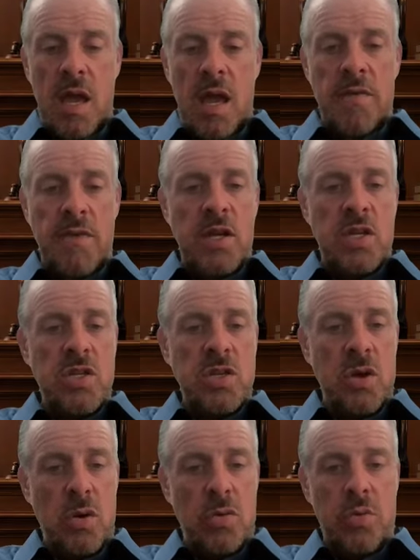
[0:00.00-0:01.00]

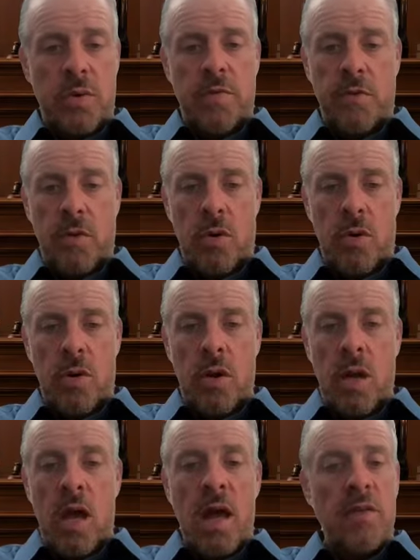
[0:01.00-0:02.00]
Aviation 034
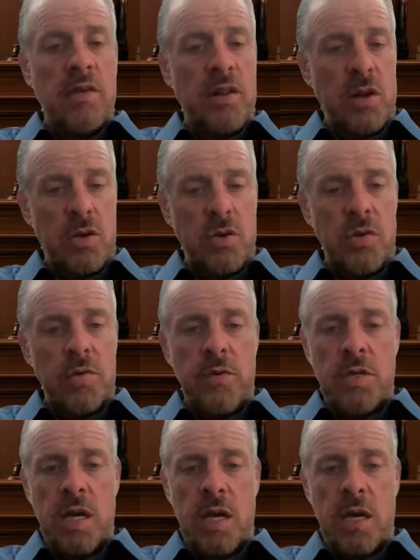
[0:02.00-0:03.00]
has cleared you
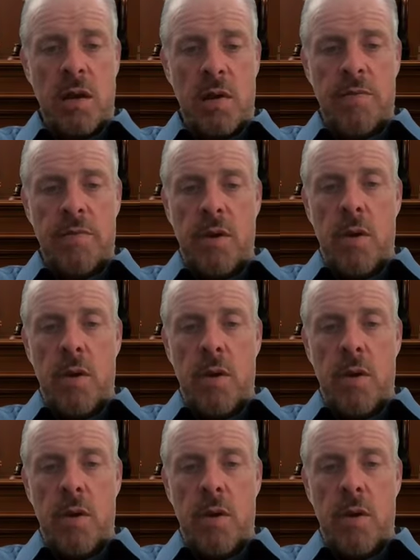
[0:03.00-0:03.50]
for takeoff.